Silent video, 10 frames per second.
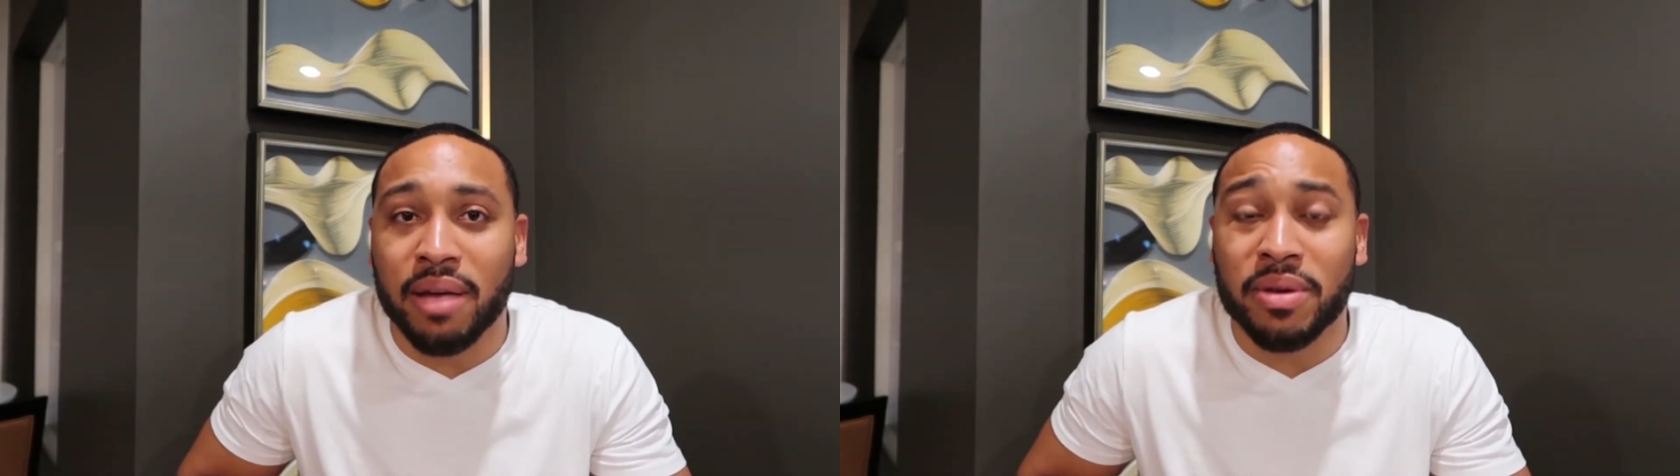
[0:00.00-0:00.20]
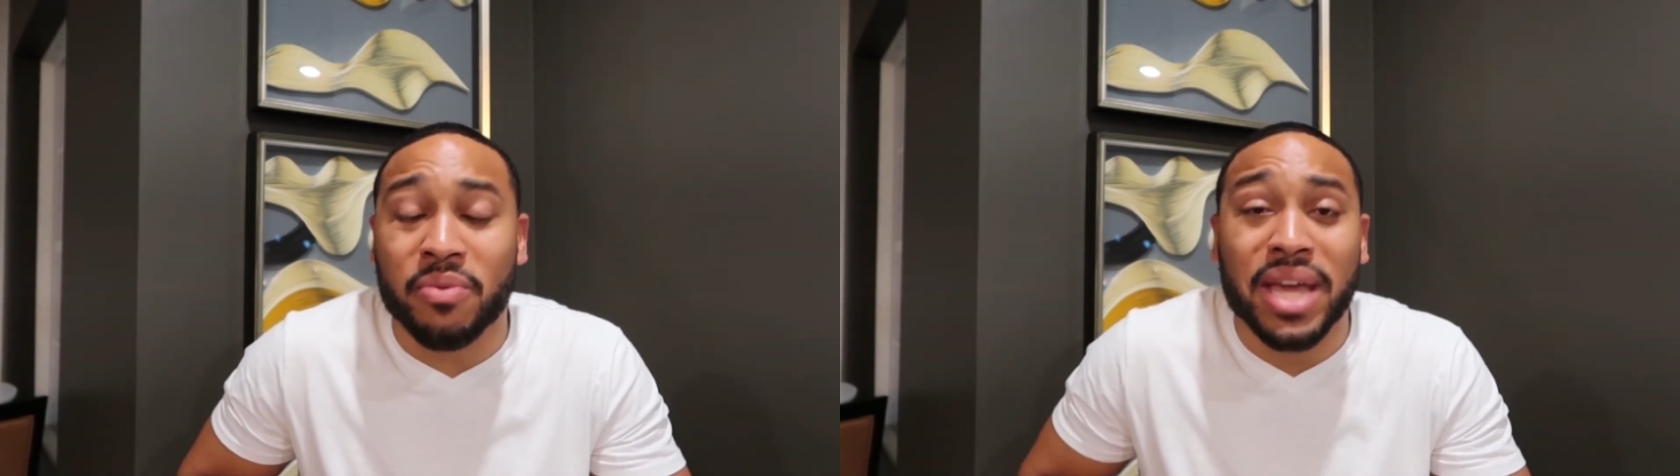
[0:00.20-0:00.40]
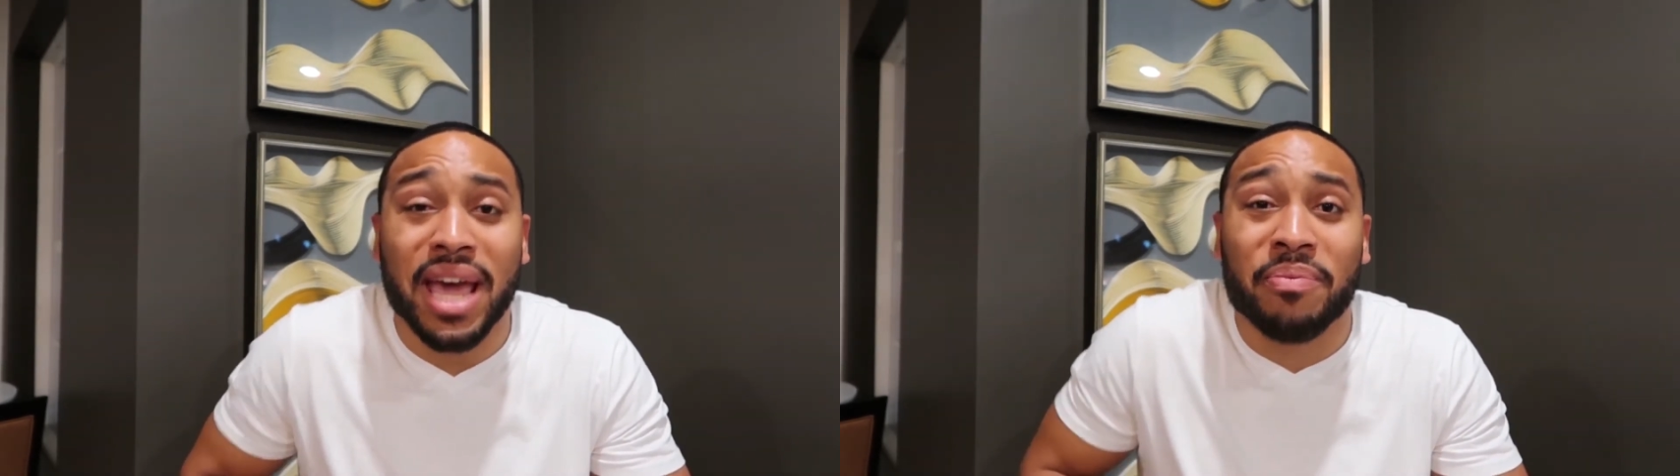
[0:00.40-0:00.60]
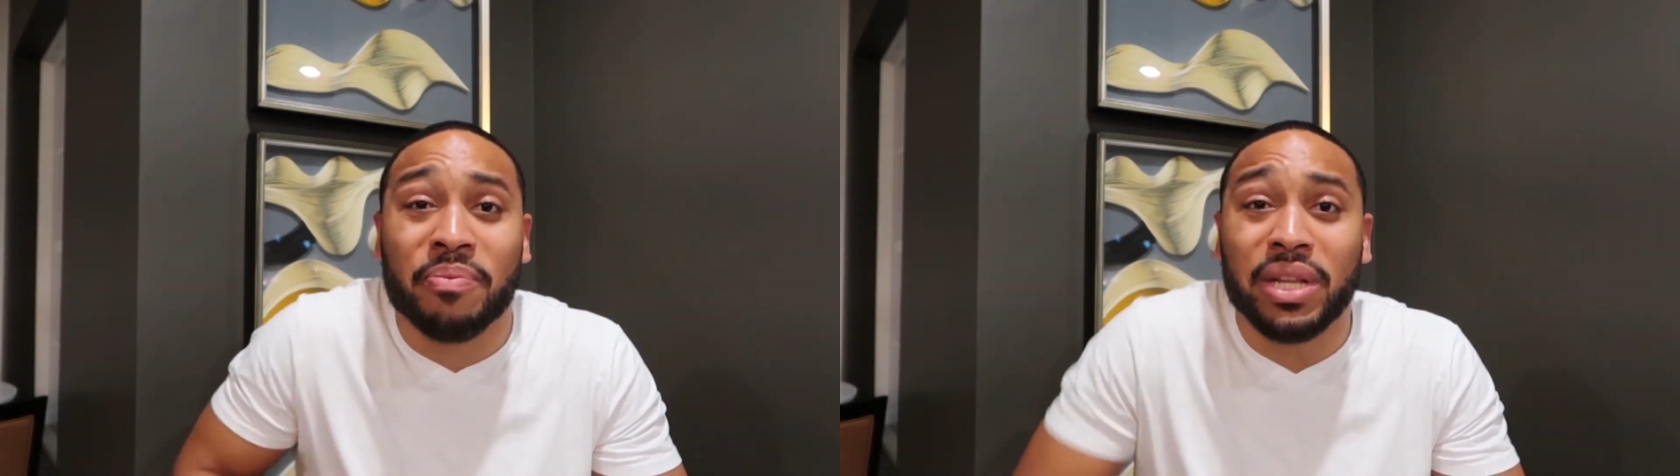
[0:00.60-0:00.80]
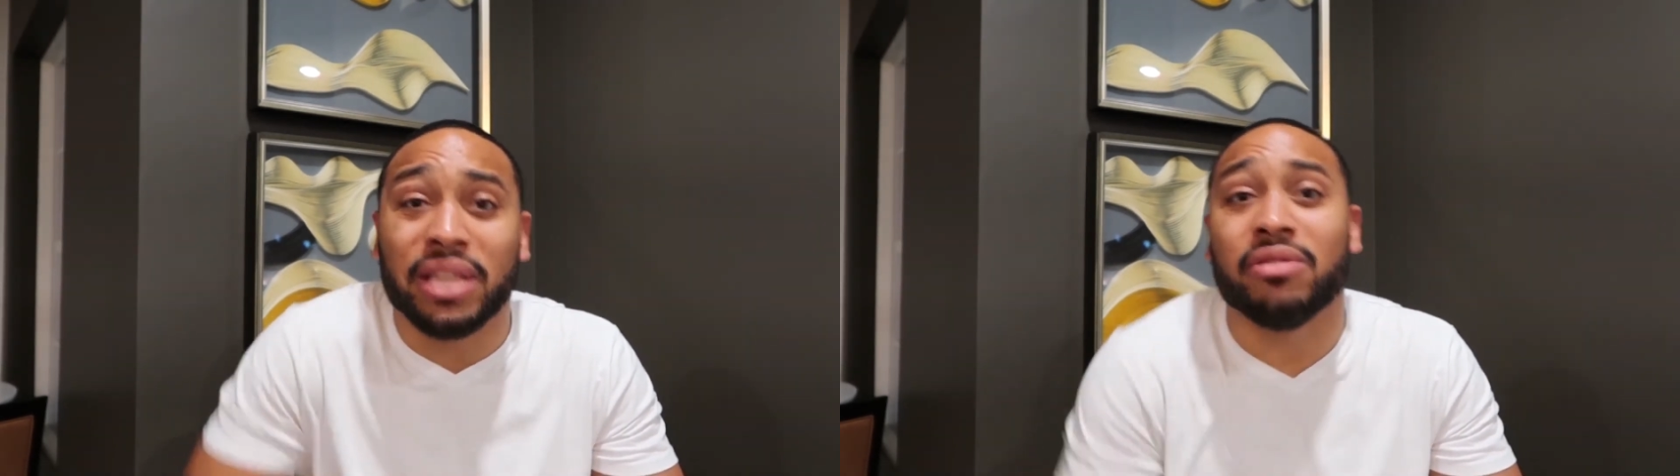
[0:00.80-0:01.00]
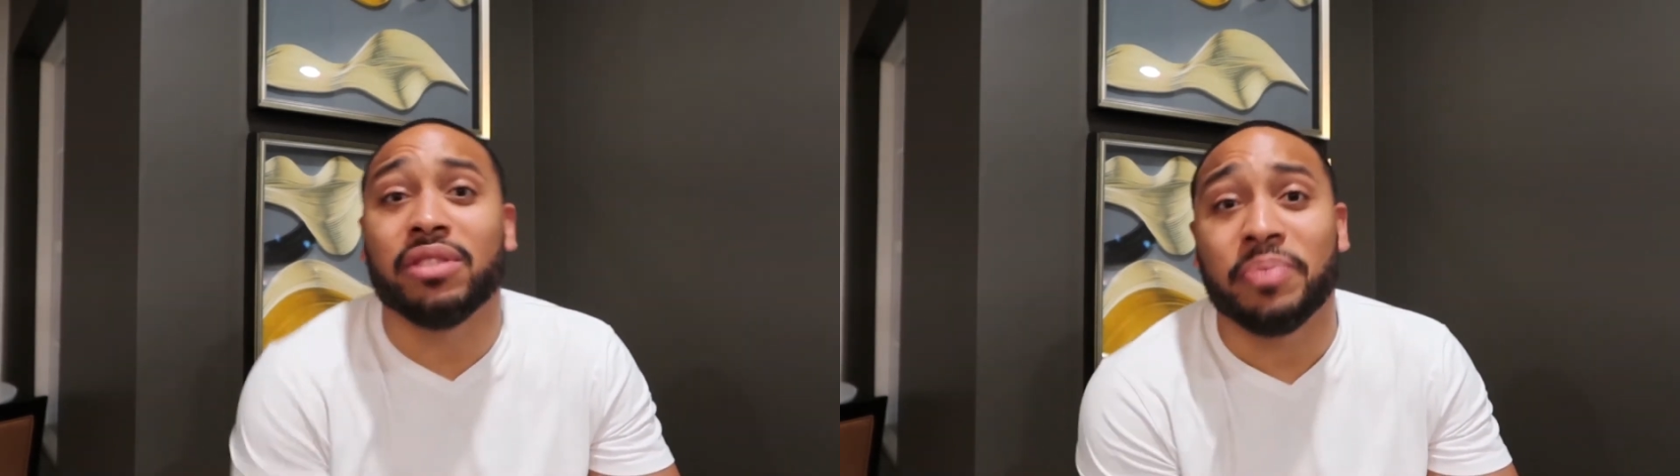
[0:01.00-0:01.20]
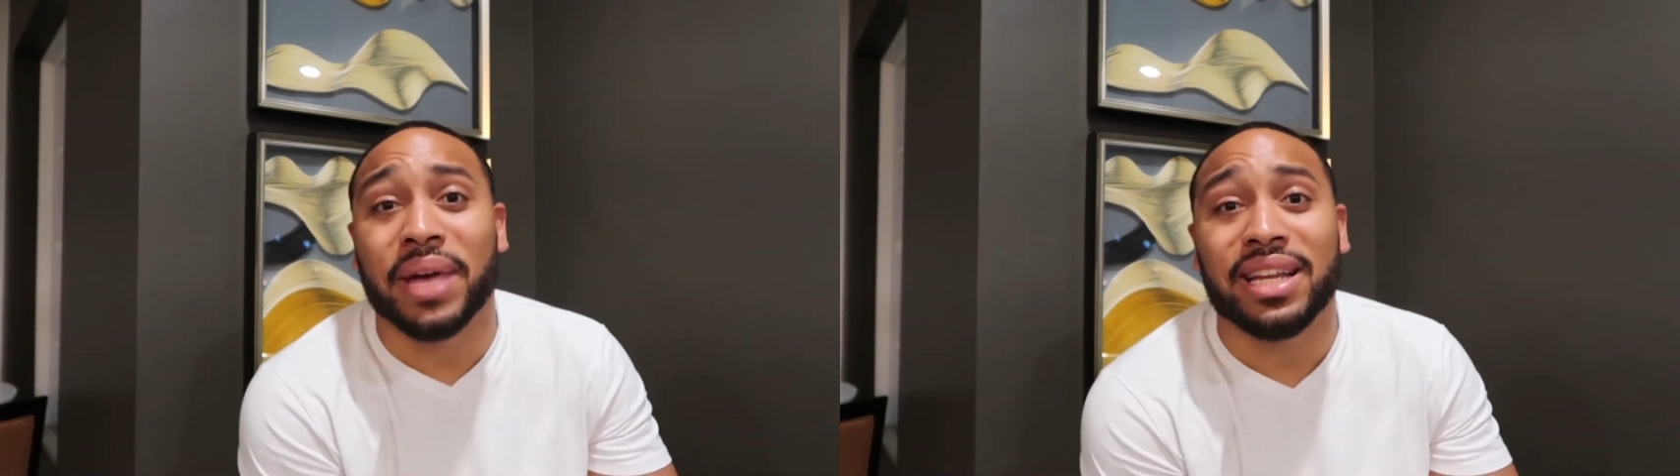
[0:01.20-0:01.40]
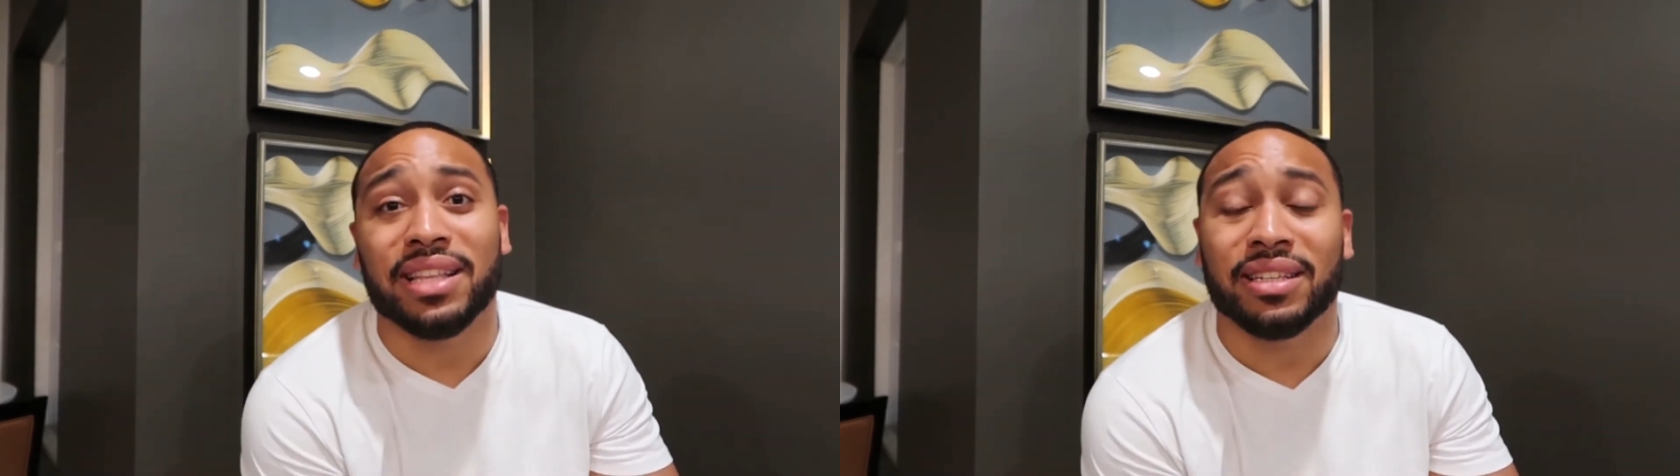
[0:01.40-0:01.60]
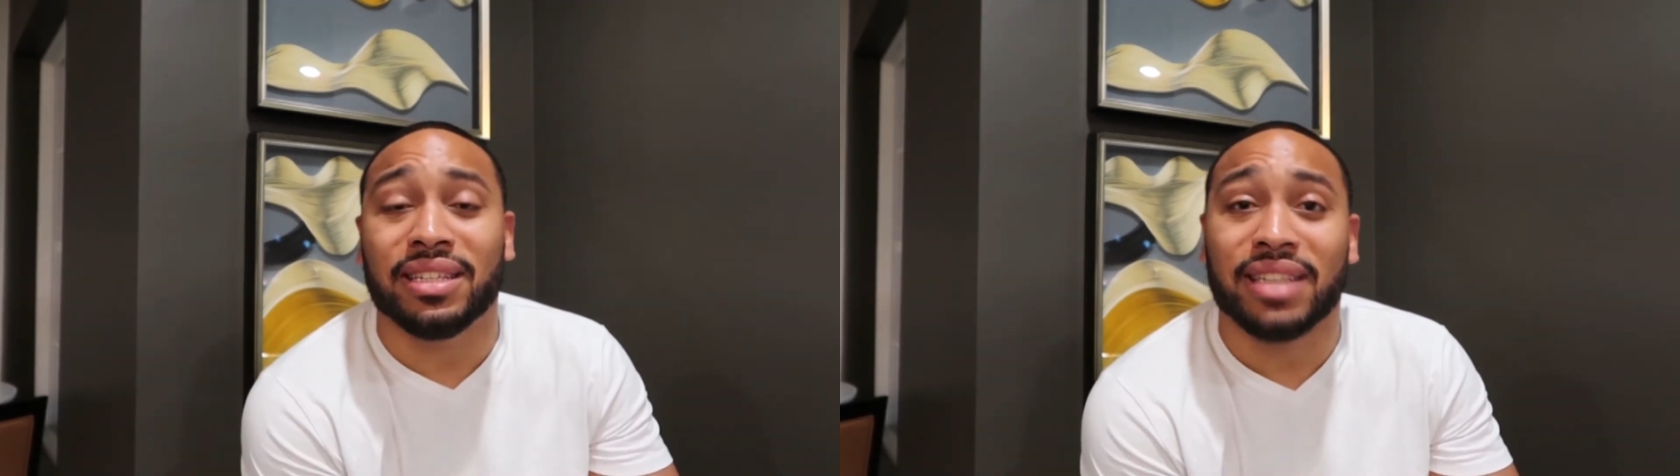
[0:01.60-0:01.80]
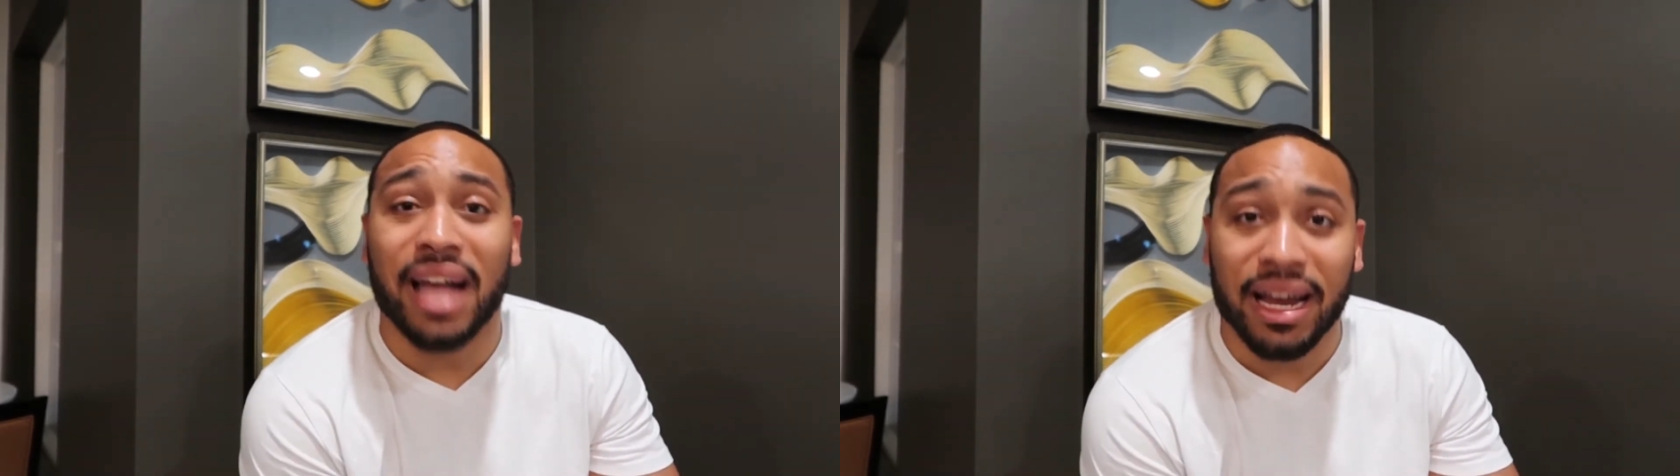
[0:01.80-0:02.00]
I mean, we literally painted the
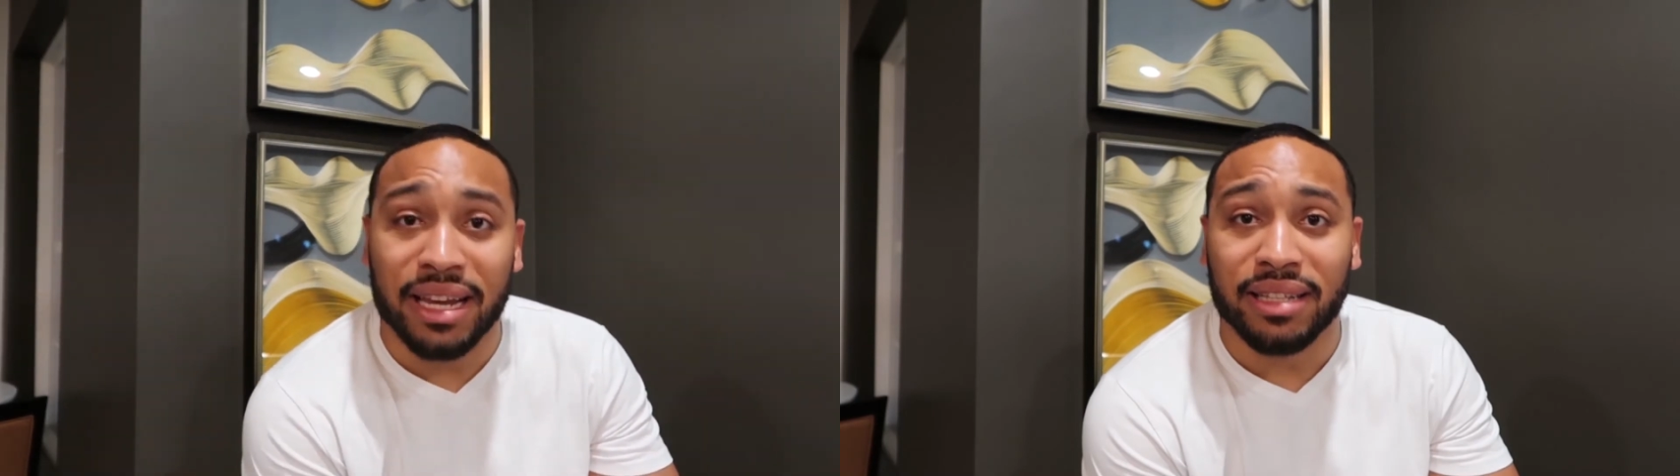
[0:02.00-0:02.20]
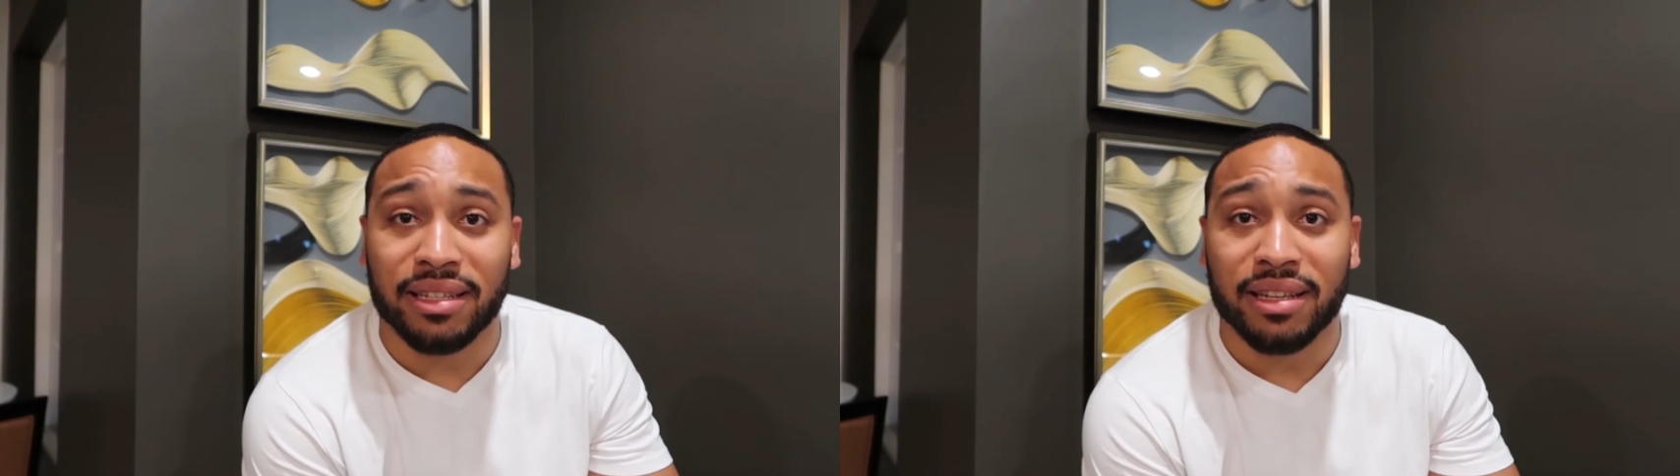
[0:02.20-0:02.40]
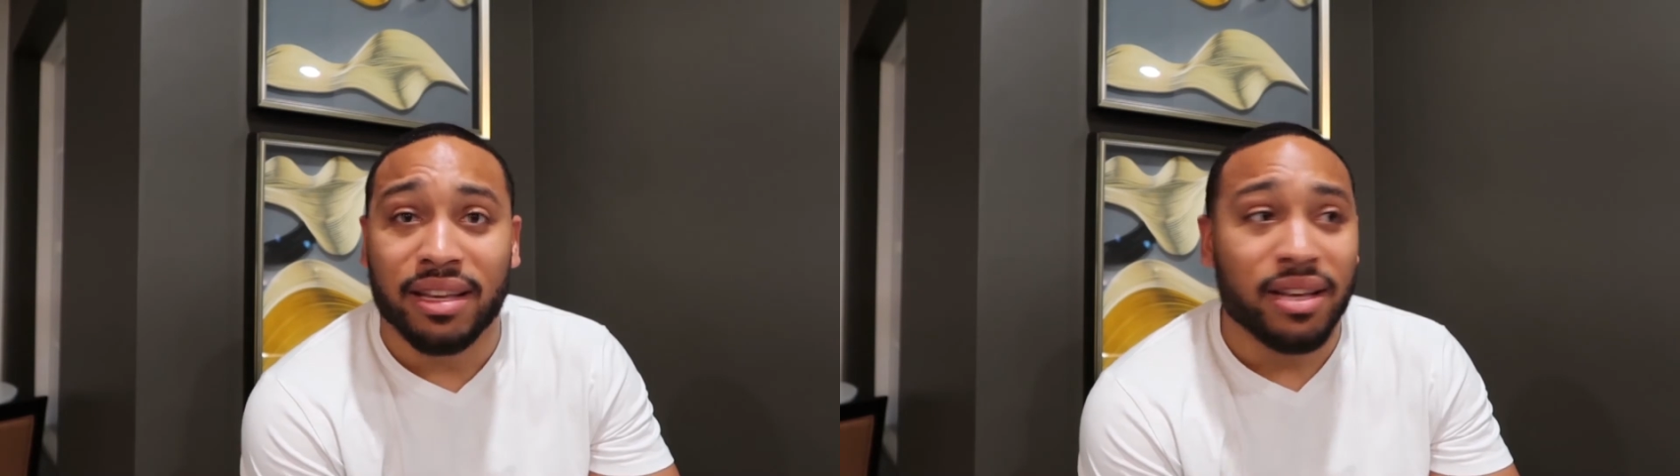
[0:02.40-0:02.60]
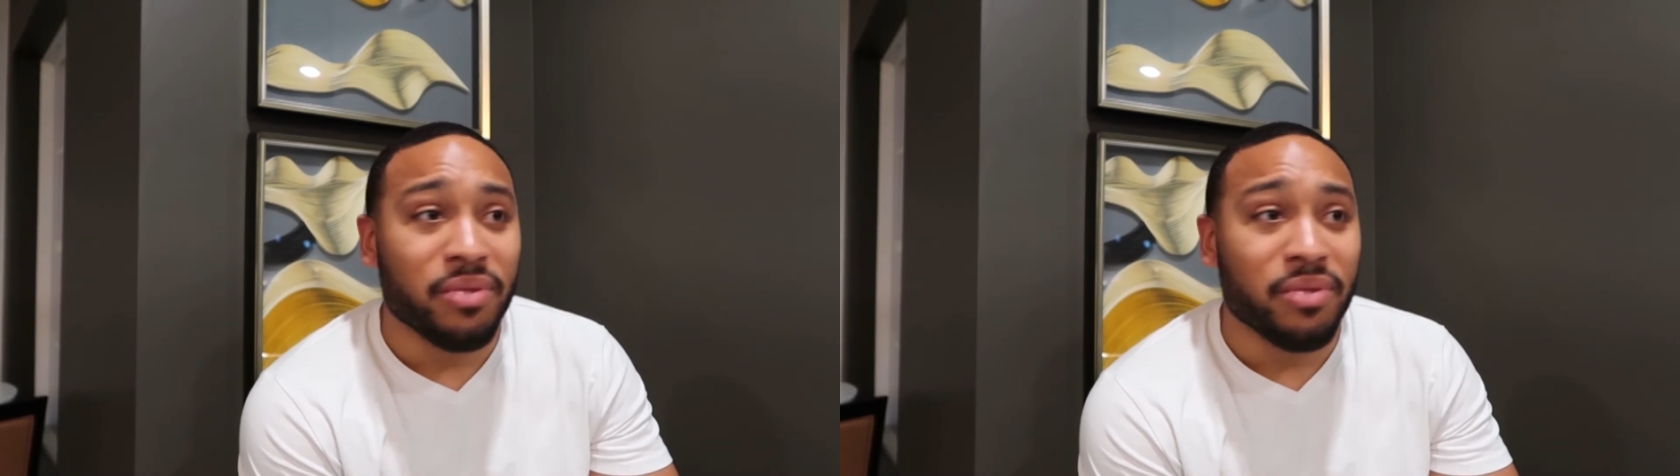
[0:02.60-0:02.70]
sockets.